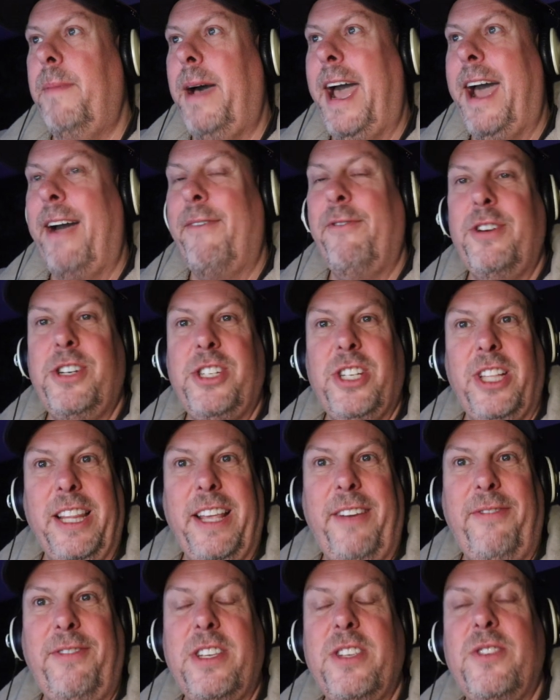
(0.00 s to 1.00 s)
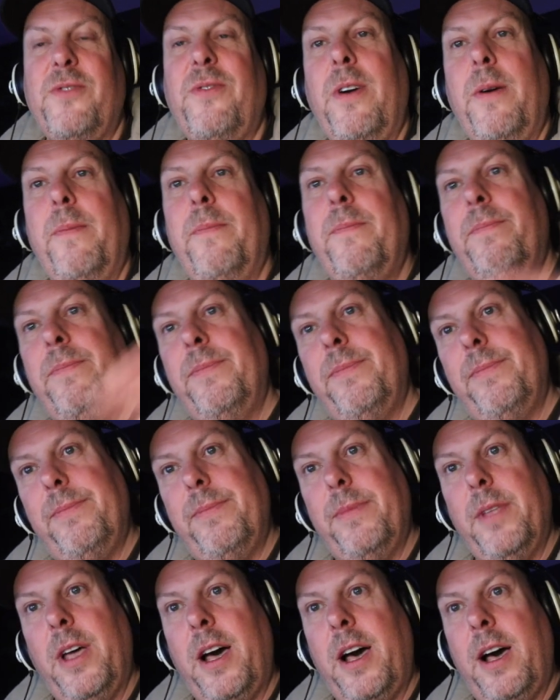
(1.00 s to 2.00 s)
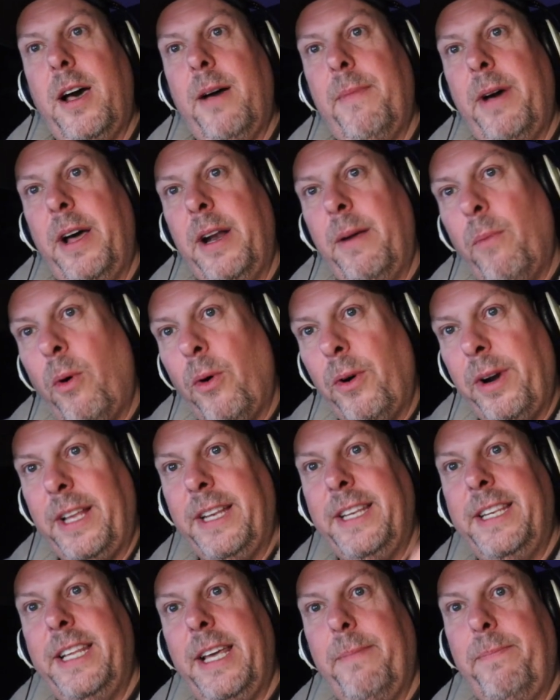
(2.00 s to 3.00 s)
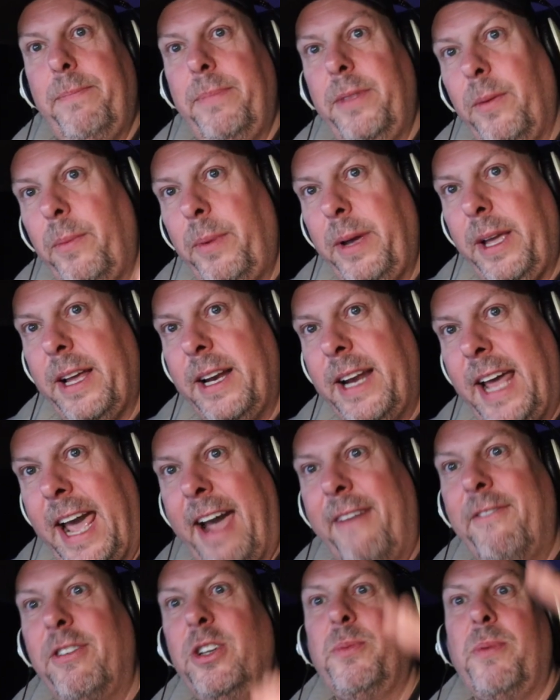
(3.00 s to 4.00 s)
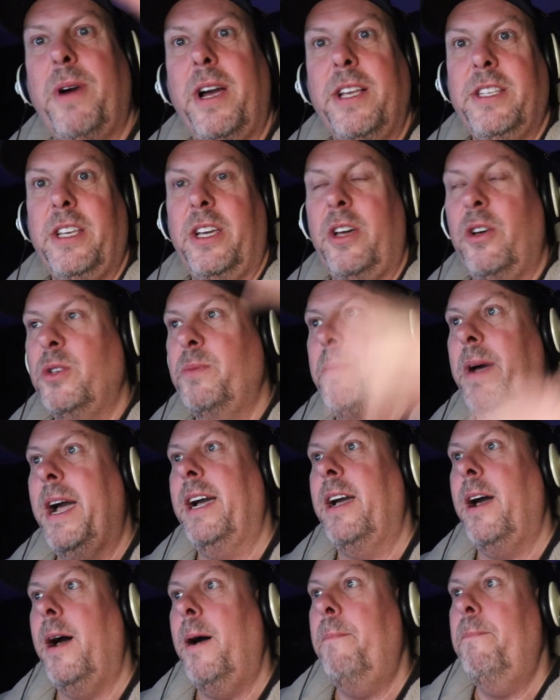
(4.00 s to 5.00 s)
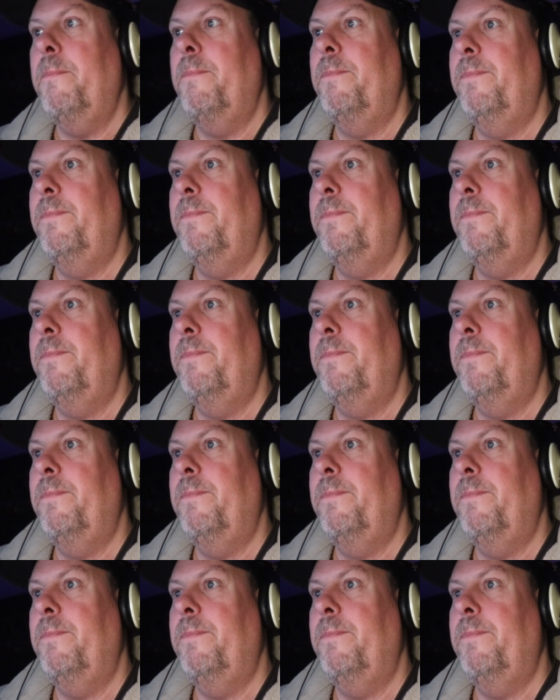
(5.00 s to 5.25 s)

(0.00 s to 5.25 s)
Average lift is from, on a morning dip, there'll be an average price that goes back up.